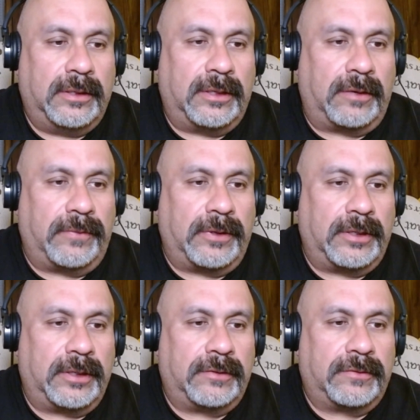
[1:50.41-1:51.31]
I
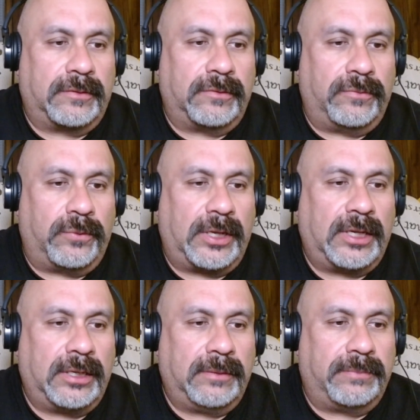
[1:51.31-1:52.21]
released
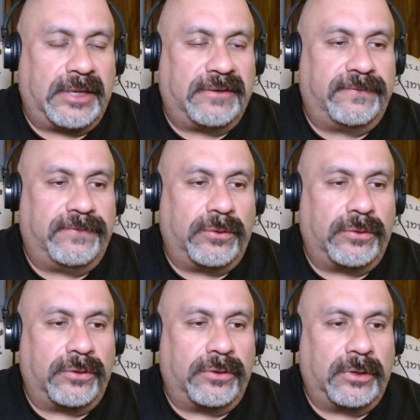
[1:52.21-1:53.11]
way
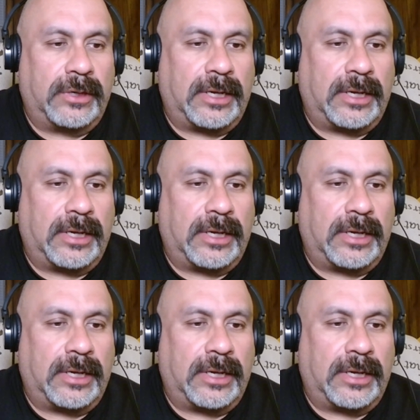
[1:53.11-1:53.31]
before